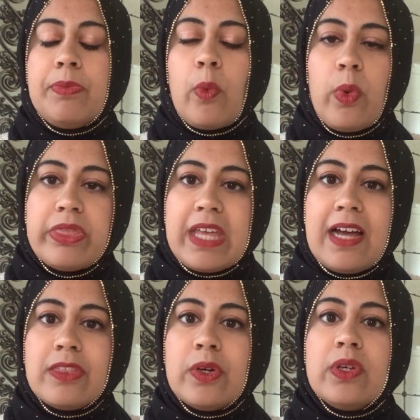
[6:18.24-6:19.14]
With
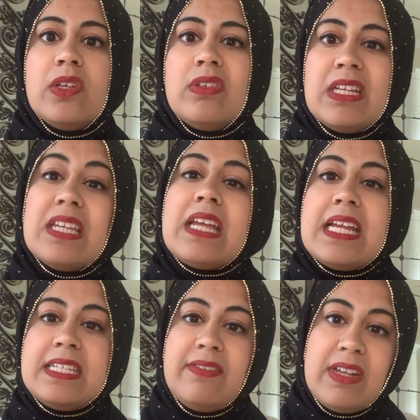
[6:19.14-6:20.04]
that though, you need an
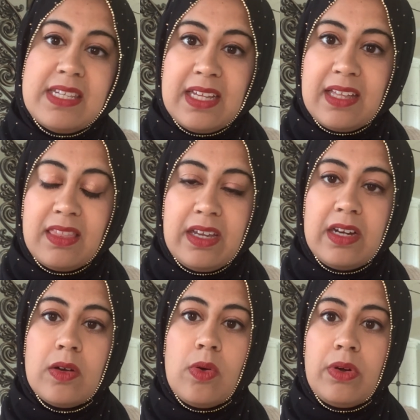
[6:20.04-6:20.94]
ATV to get
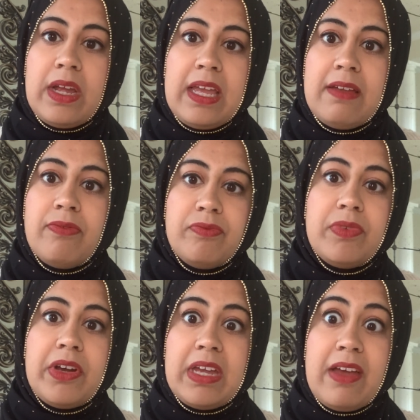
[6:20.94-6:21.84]
there, or a
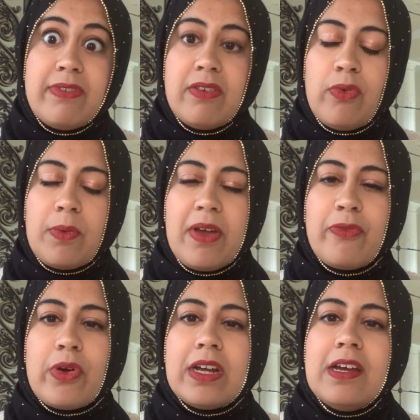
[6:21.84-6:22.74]
very heavy
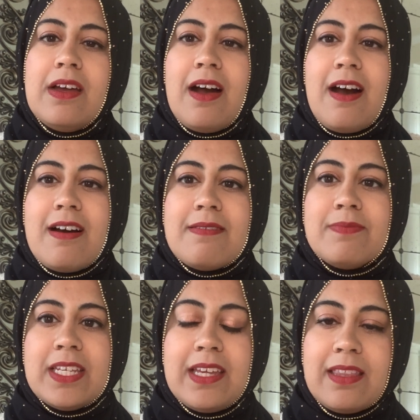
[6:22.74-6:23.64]
4x4
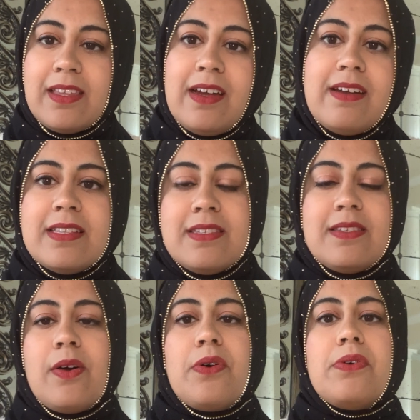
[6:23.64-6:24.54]
to get there. And
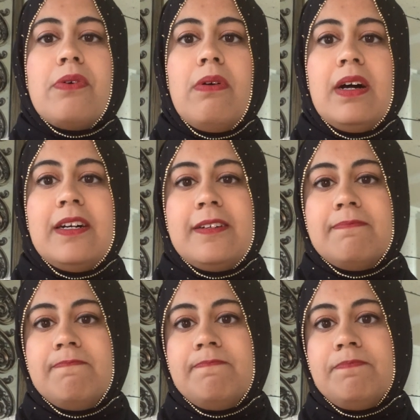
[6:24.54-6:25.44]
so
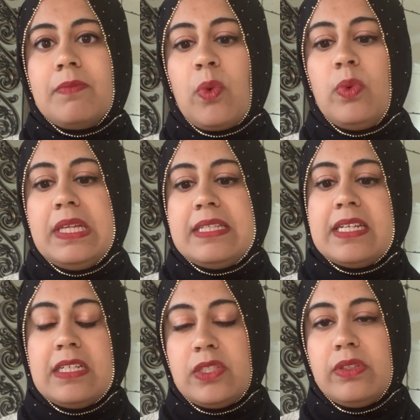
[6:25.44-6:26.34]
we
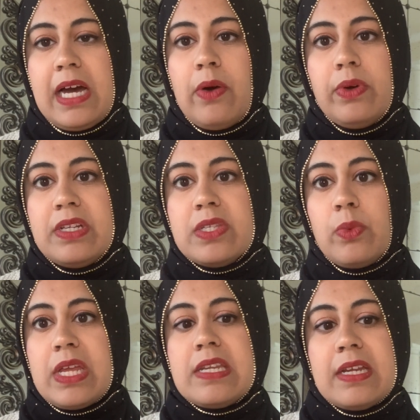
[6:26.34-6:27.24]
didn't do that one. So
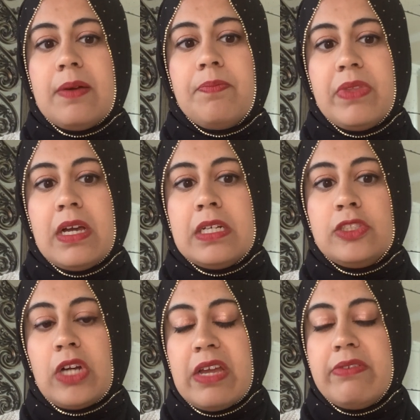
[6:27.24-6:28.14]
we ended up
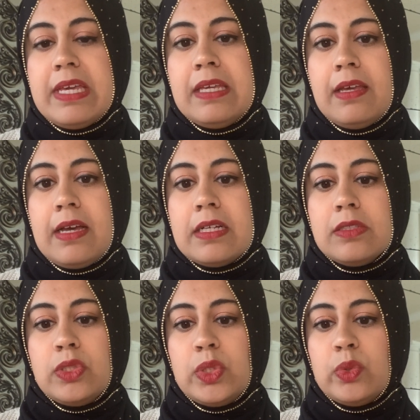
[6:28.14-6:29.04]
driving
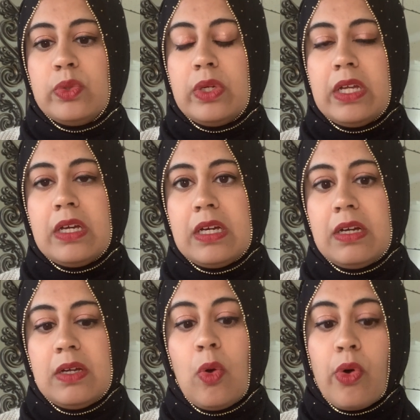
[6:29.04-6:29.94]
to
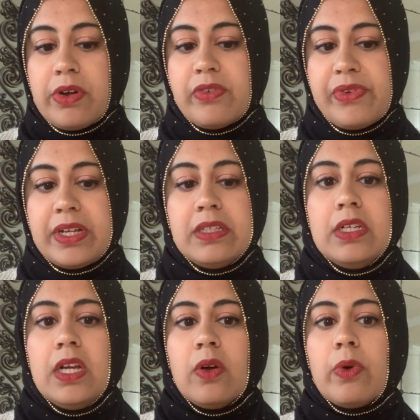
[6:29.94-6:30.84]
Orderville,
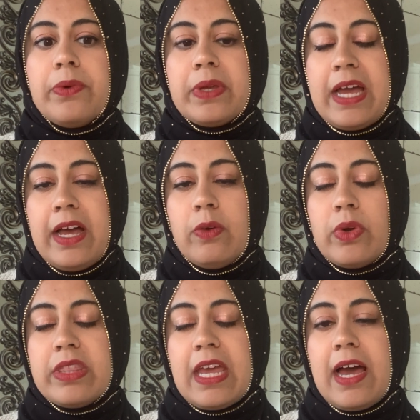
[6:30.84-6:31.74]

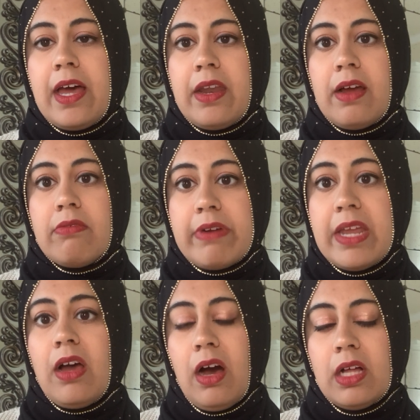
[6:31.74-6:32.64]
where they had a Red
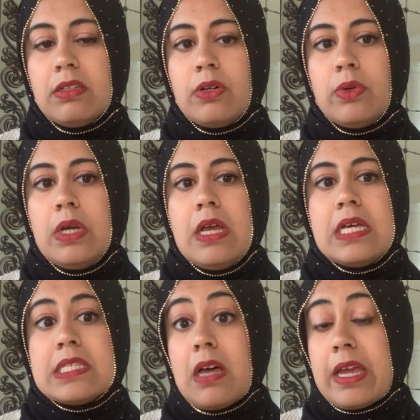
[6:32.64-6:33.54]
Hollow
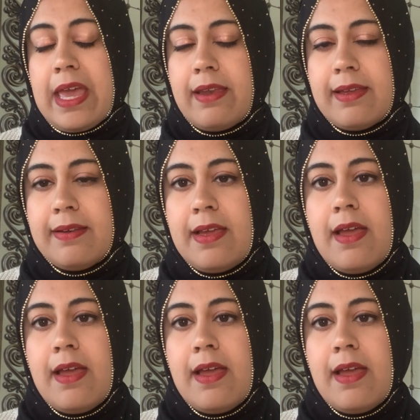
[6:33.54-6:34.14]
Slot Canyon.